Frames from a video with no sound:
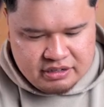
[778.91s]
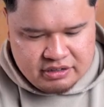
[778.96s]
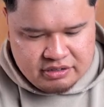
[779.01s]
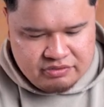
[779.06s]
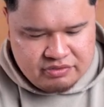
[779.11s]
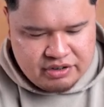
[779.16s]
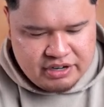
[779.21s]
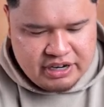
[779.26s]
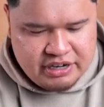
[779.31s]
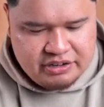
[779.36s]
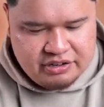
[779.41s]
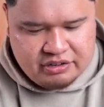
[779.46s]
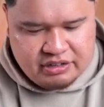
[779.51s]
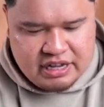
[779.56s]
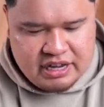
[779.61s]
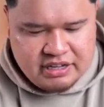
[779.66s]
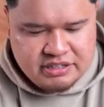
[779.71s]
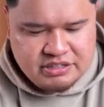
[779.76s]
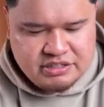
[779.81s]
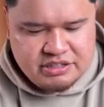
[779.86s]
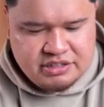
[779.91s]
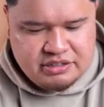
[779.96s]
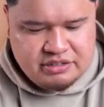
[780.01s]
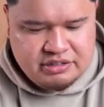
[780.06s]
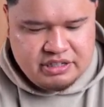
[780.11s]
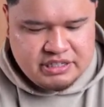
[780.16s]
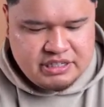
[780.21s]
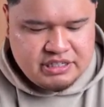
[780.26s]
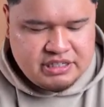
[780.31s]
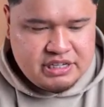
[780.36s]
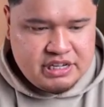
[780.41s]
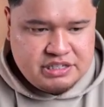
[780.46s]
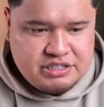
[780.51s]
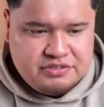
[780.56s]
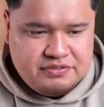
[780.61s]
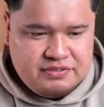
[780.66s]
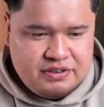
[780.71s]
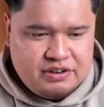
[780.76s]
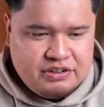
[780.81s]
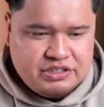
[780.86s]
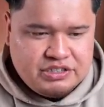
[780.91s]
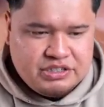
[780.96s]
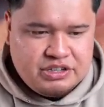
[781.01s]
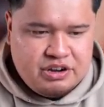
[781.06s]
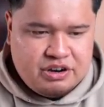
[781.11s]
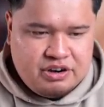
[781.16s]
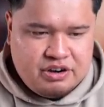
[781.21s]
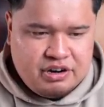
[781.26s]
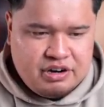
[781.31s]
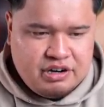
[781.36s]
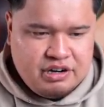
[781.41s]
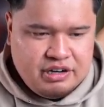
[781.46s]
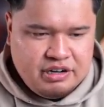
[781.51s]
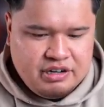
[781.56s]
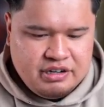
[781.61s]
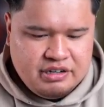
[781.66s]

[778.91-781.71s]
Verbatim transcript: Fernando Alonso, this is his first car.